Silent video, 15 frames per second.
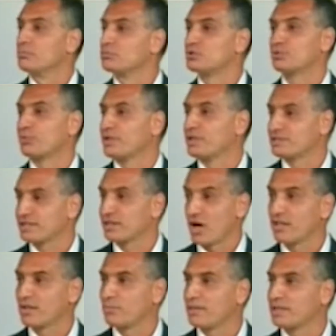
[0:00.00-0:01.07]
springs and
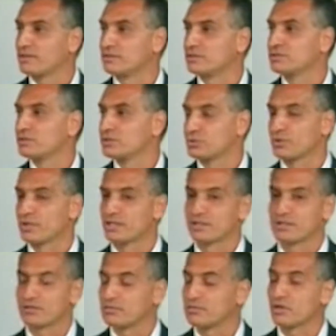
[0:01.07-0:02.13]
other methods so that
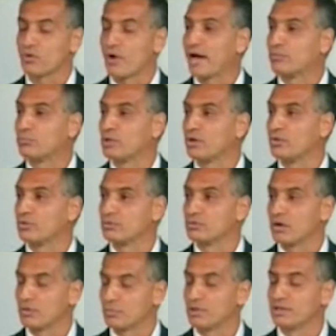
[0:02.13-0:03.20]
the ground below
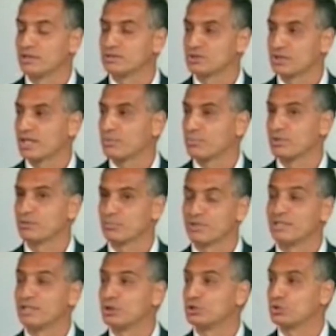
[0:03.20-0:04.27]
our buildings shake but the
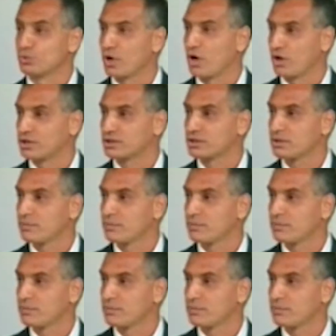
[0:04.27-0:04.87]
buildings do not.